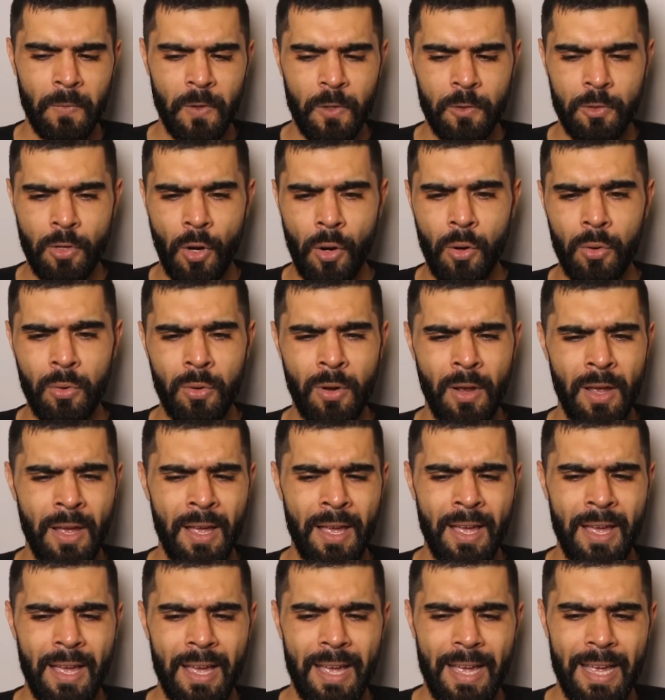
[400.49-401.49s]
So
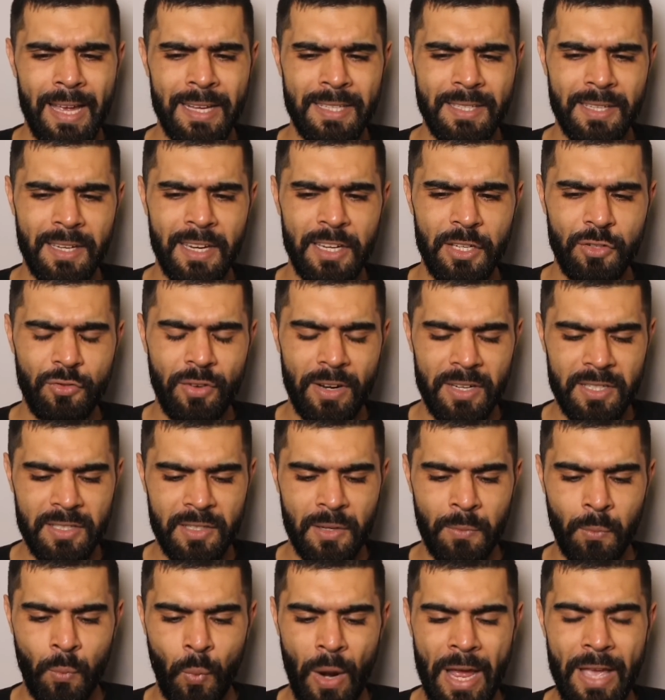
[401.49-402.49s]
it's an
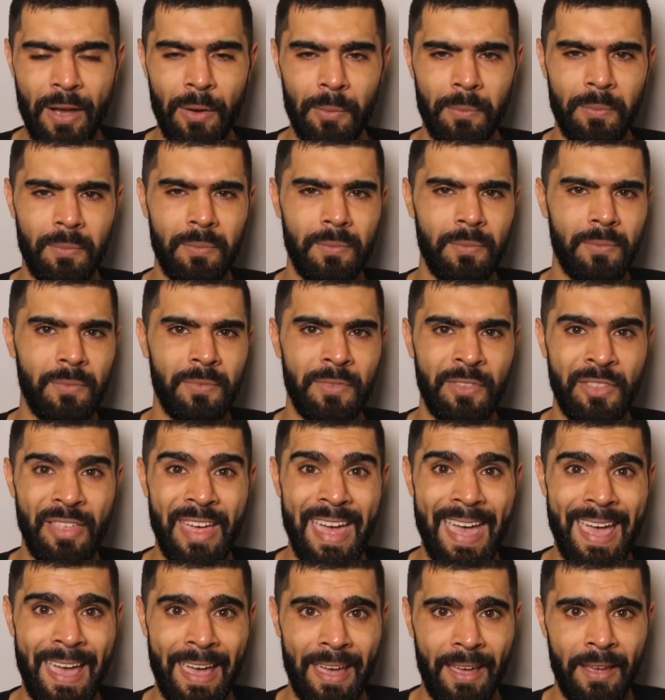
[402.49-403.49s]
interesting way up
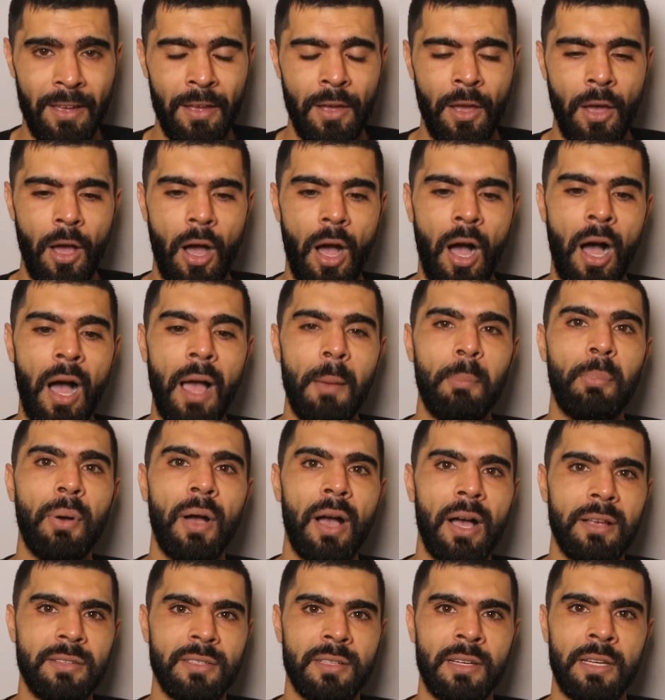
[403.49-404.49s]
there. I
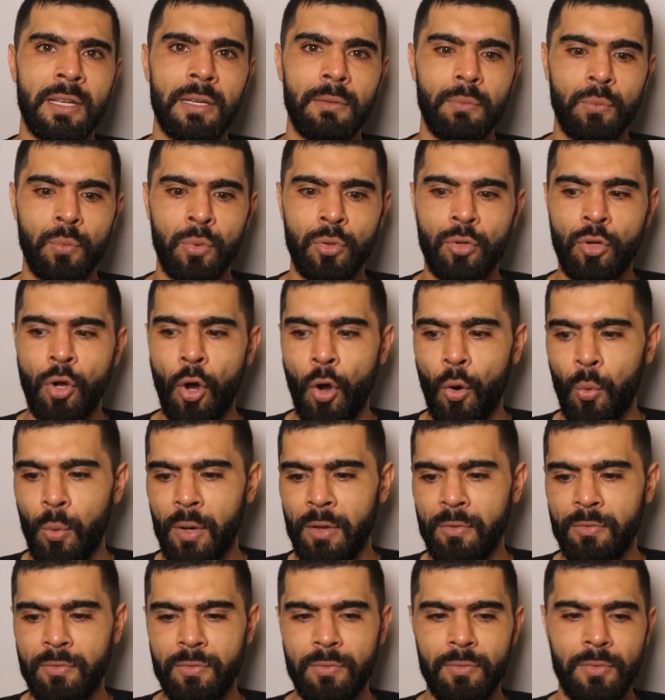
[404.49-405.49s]
personally would go
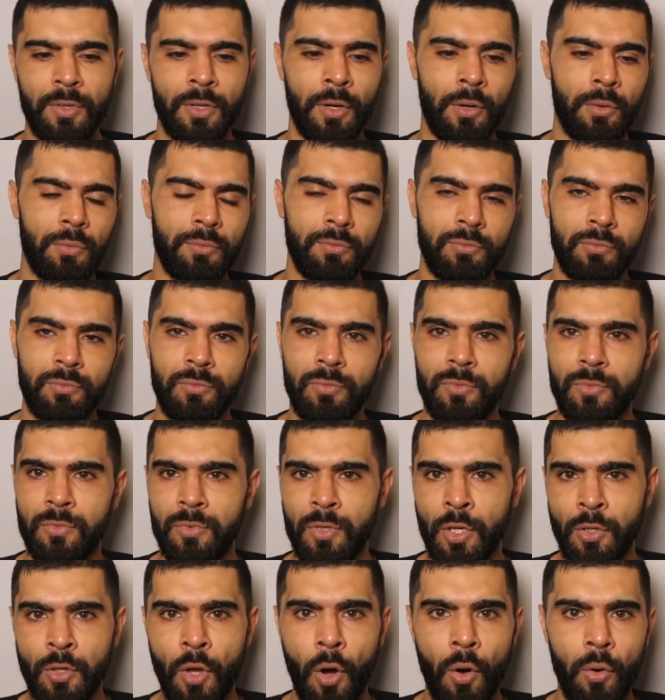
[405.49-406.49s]
with,
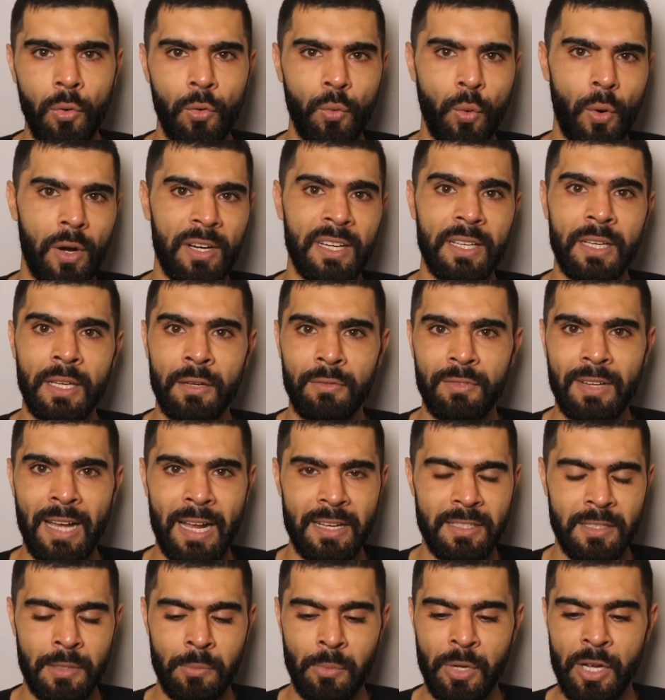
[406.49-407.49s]
the known quality of
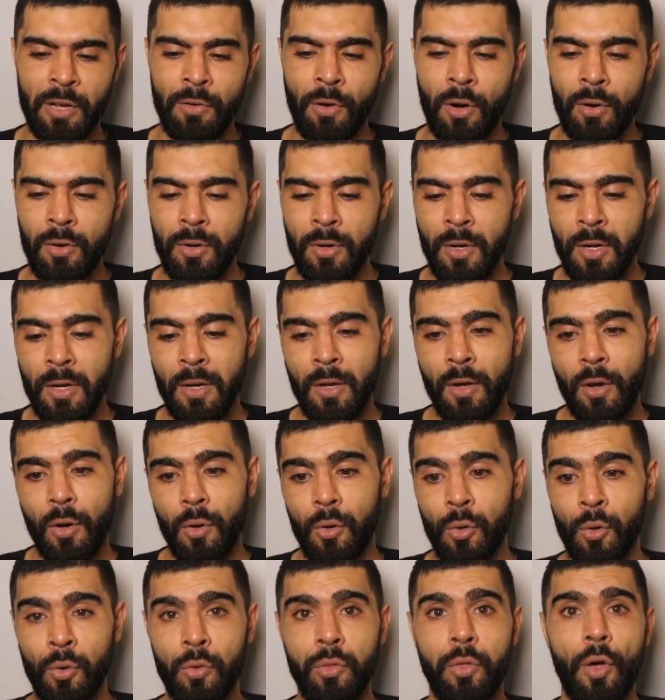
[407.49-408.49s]
Casemiro.
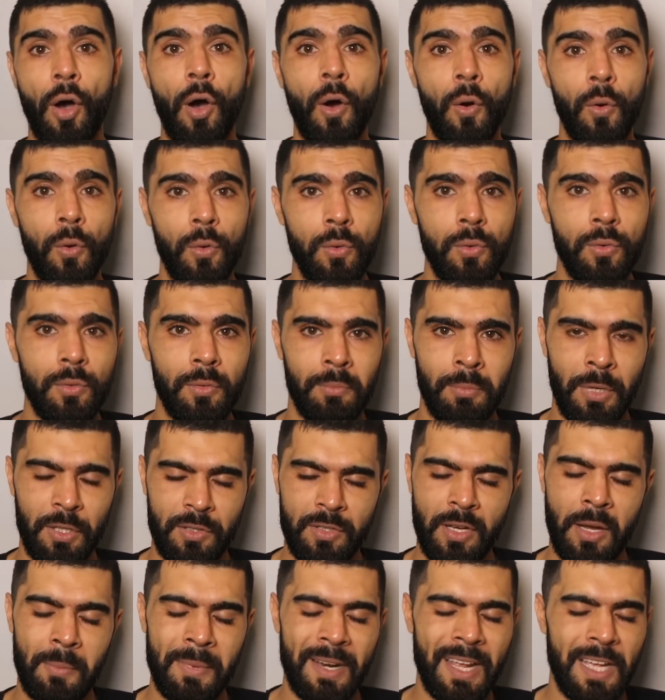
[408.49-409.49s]
Although
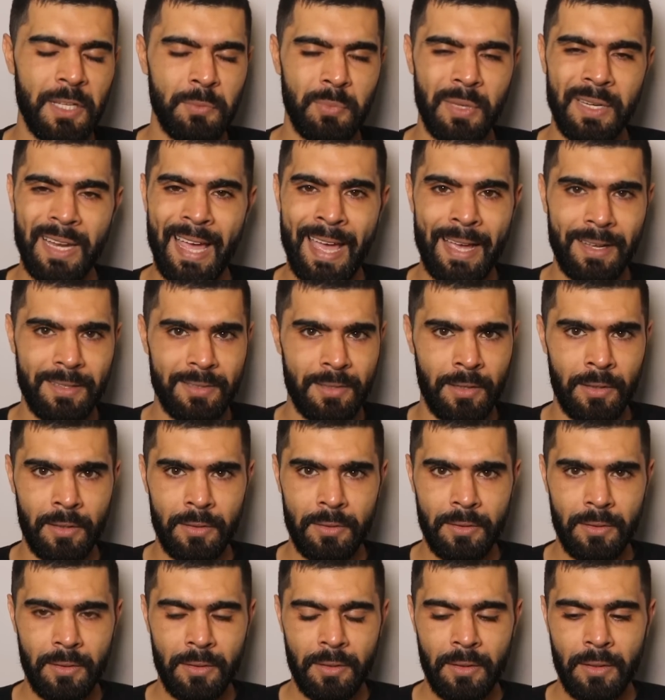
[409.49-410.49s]
McTominay has been
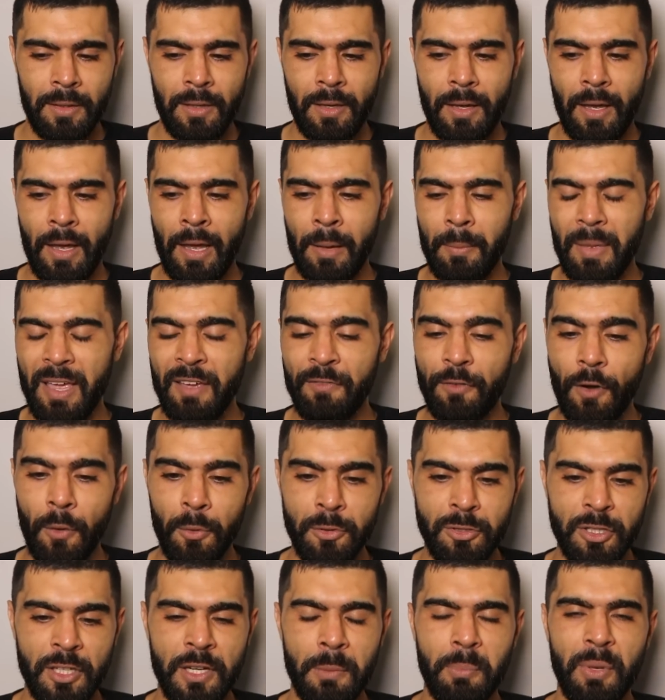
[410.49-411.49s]
excellent, if I
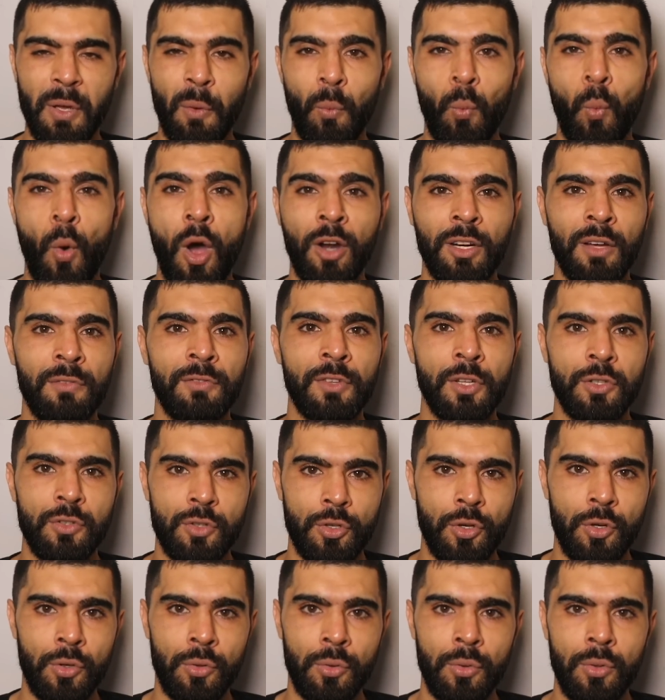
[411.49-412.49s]
was going to pick one of the
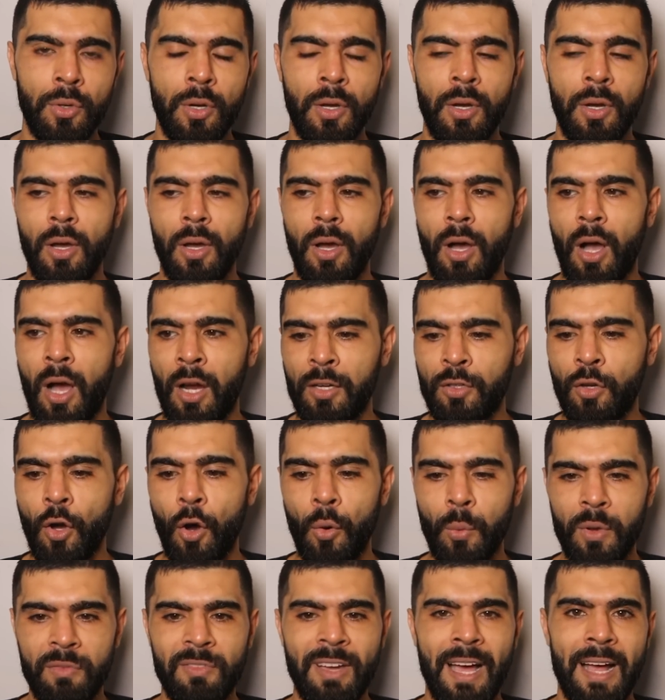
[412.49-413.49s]
two, I'd
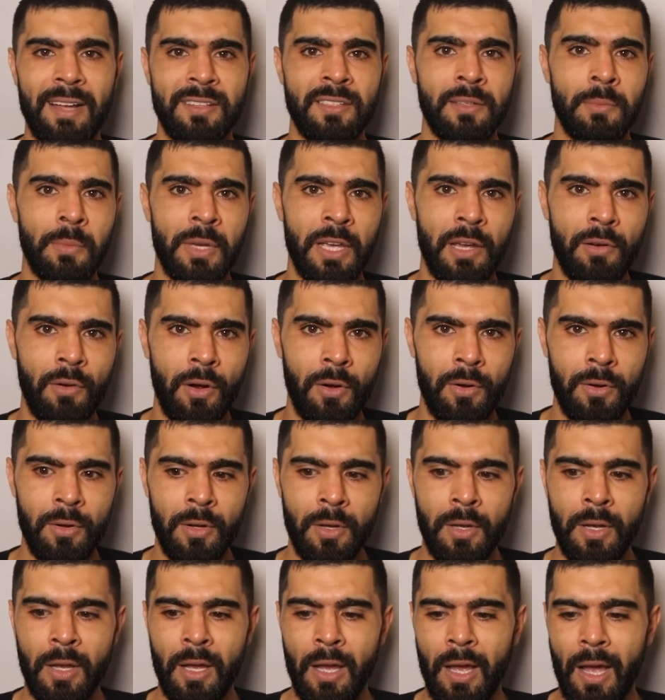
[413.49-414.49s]
go with Casemiro.
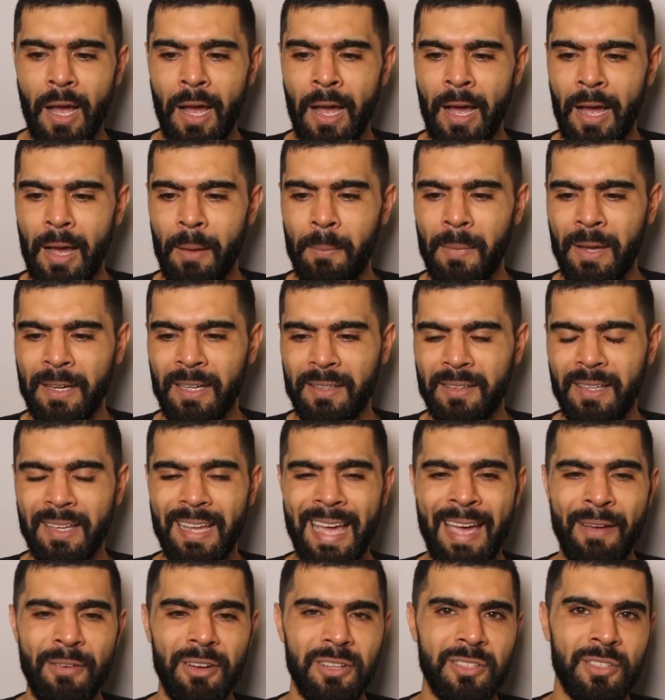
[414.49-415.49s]
And I
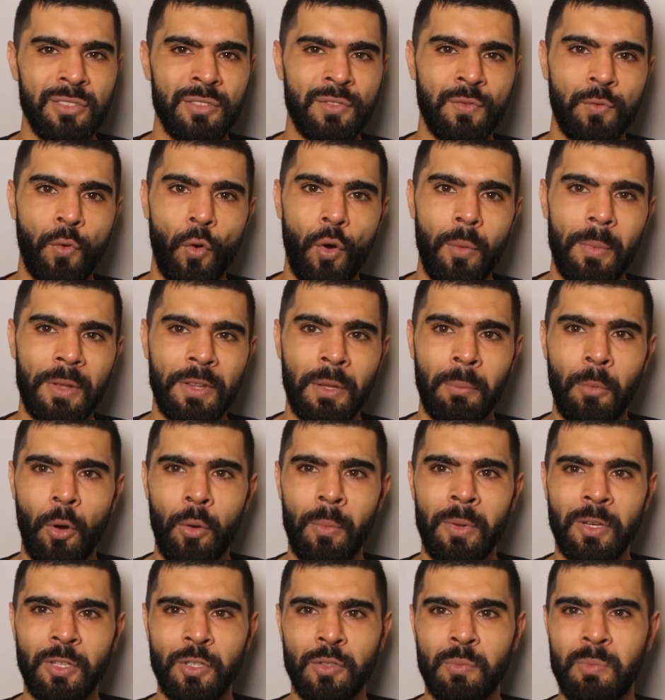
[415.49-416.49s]
think Eriksen's form at the
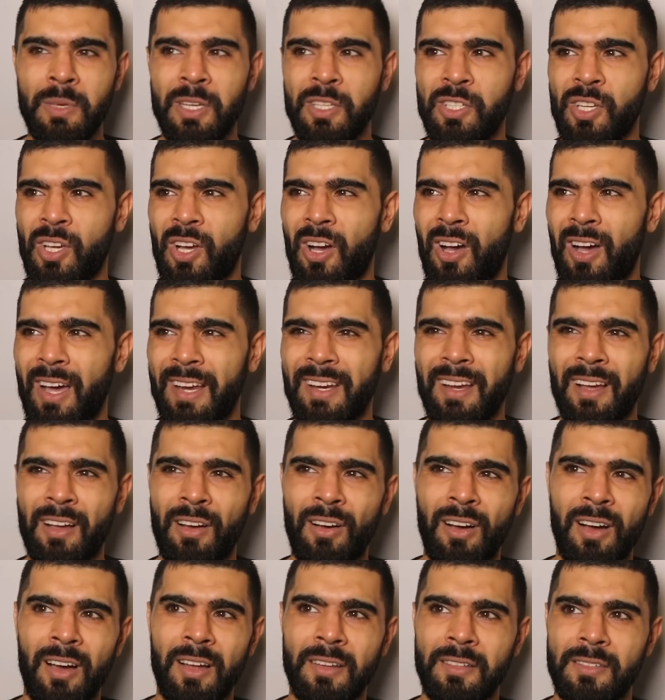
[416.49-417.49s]
moment just means you kind of
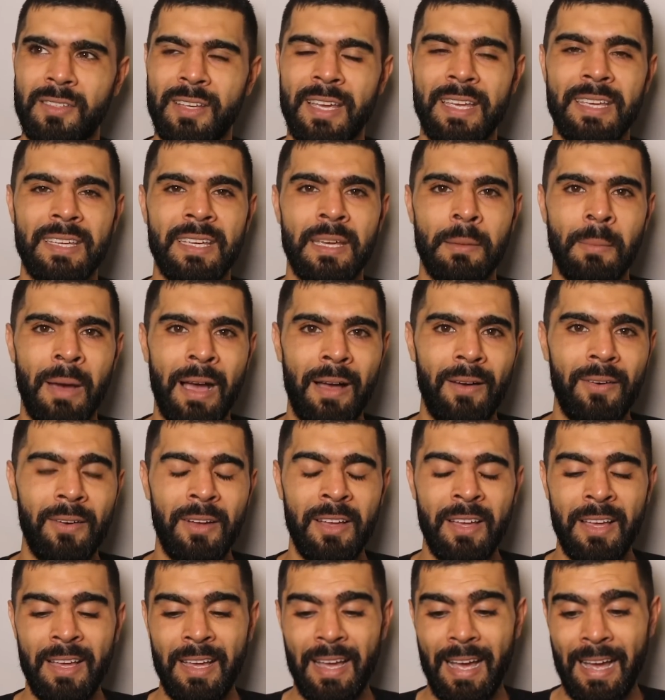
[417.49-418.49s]
can't take him out.
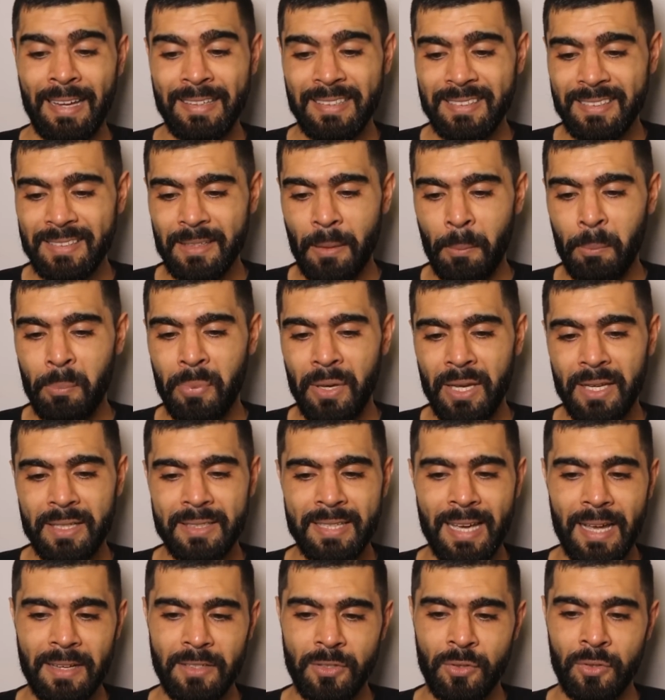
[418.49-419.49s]
And this is a big
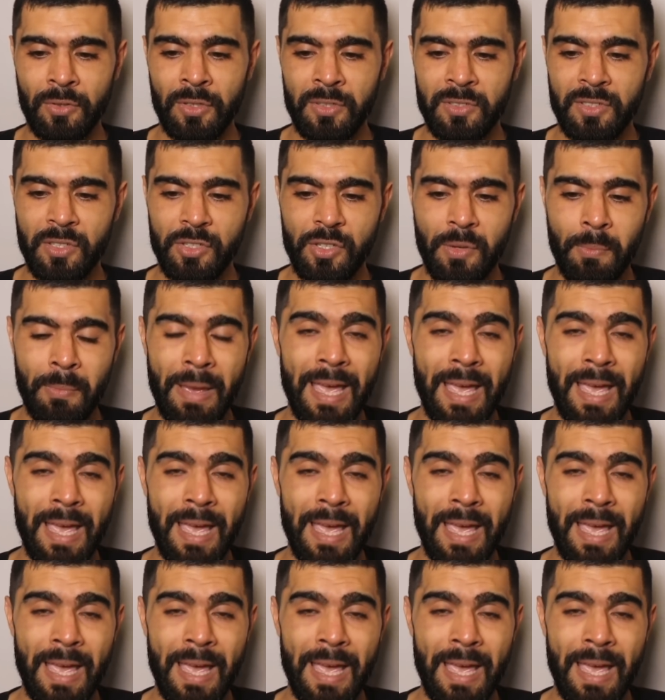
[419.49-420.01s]
tactical decision.